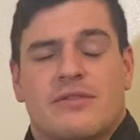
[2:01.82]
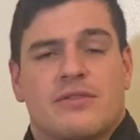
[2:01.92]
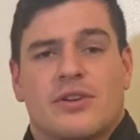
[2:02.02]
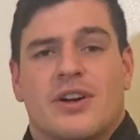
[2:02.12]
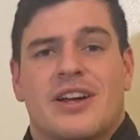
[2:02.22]

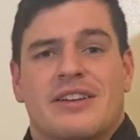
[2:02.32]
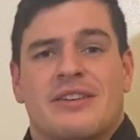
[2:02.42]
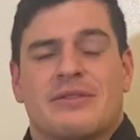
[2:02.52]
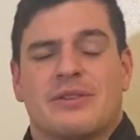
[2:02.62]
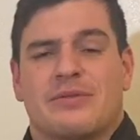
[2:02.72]
for
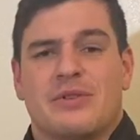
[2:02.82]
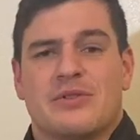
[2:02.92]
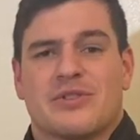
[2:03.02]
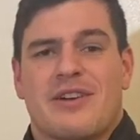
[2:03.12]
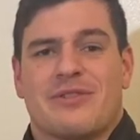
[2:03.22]
for
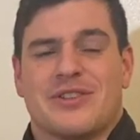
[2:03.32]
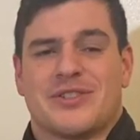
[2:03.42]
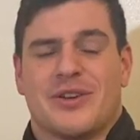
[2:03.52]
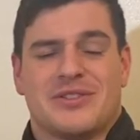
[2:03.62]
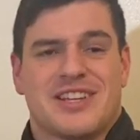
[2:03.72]
future reference.
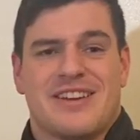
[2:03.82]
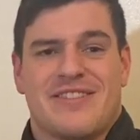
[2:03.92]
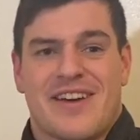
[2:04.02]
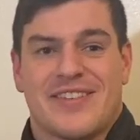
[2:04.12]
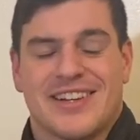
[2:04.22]
So instead of
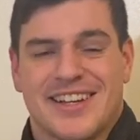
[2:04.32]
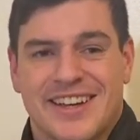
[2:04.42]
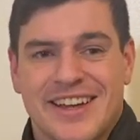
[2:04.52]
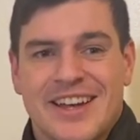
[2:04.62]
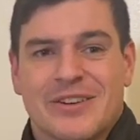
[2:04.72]
having to
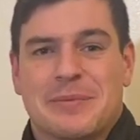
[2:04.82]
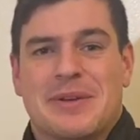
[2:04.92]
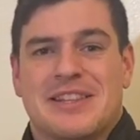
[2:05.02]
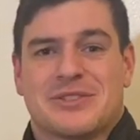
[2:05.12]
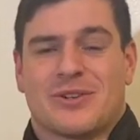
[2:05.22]

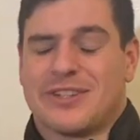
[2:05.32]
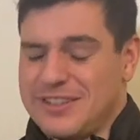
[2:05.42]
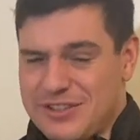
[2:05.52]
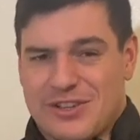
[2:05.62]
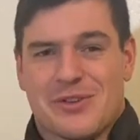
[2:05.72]
repeat the story,
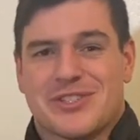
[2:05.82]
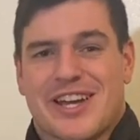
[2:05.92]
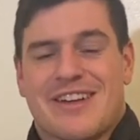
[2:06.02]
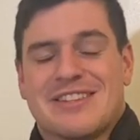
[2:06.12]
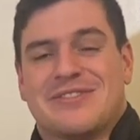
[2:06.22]
you can go
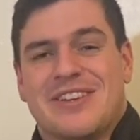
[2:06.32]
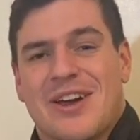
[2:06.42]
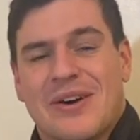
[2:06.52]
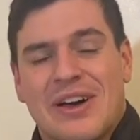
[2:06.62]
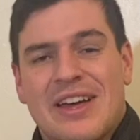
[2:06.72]
check out this
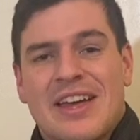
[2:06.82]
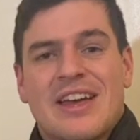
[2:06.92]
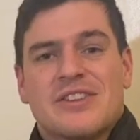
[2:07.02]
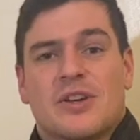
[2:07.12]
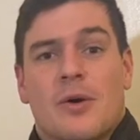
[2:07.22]
video.
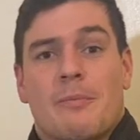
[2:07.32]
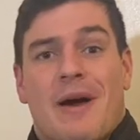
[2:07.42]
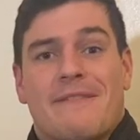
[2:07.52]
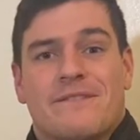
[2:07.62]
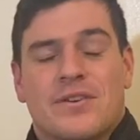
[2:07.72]
So
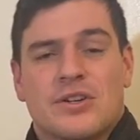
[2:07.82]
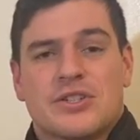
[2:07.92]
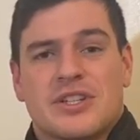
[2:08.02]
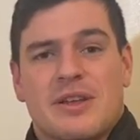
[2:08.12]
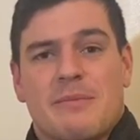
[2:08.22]
my
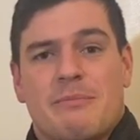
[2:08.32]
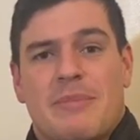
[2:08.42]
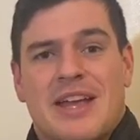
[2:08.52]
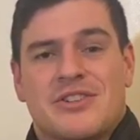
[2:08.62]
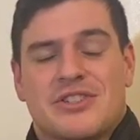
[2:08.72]
first
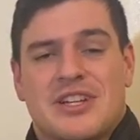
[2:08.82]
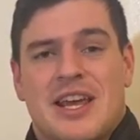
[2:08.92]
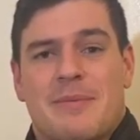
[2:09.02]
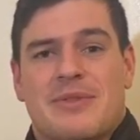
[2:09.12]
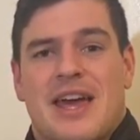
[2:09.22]
bench
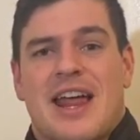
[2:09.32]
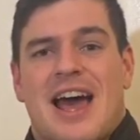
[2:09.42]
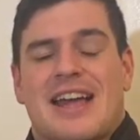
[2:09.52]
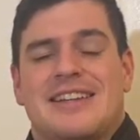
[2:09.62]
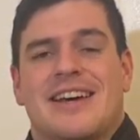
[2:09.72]
tip that
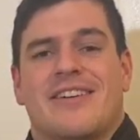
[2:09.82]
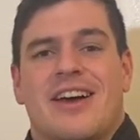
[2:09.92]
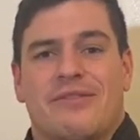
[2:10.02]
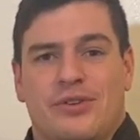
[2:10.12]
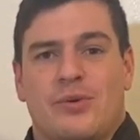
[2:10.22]
I tell
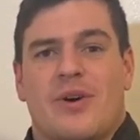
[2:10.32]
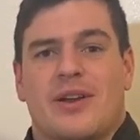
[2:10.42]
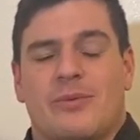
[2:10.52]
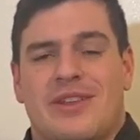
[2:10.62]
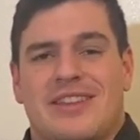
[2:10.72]

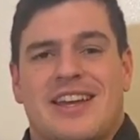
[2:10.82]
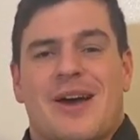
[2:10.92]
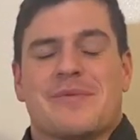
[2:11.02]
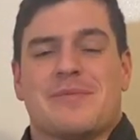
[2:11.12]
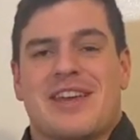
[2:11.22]
everyone when they
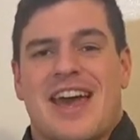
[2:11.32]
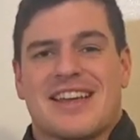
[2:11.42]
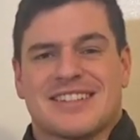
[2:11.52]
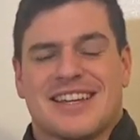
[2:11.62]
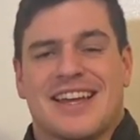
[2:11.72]
come to me
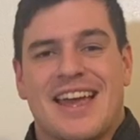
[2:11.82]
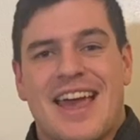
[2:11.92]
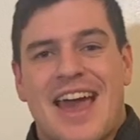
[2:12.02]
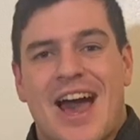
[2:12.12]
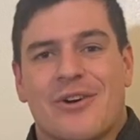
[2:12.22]
asking,
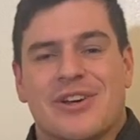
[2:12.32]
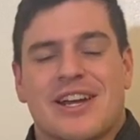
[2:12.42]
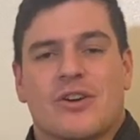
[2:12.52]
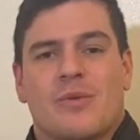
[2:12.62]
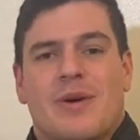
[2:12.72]
how can
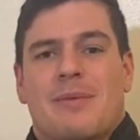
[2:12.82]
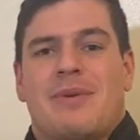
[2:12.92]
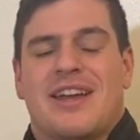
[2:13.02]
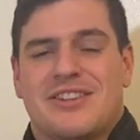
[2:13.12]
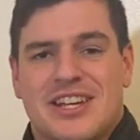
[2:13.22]
I grow my
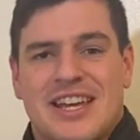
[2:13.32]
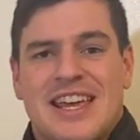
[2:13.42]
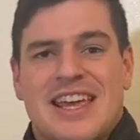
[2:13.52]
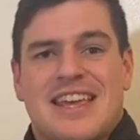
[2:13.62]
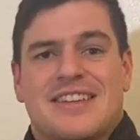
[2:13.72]
bench,
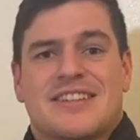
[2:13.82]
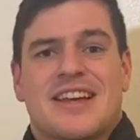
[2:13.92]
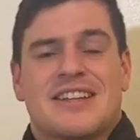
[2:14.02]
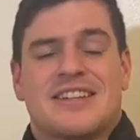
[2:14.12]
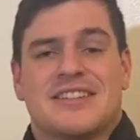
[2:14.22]
is
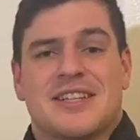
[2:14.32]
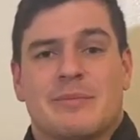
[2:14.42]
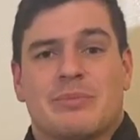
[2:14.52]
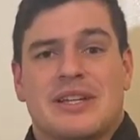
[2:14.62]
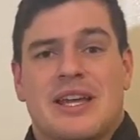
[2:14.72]
to
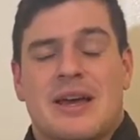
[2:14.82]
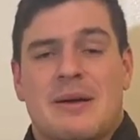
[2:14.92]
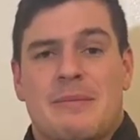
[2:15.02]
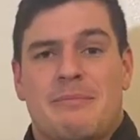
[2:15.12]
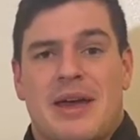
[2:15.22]
simply
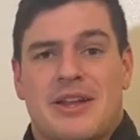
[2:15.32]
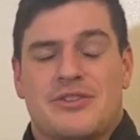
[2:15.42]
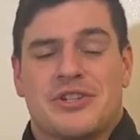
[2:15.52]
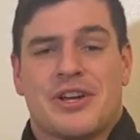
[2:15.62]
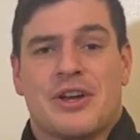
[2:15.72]

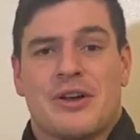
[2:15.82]
bench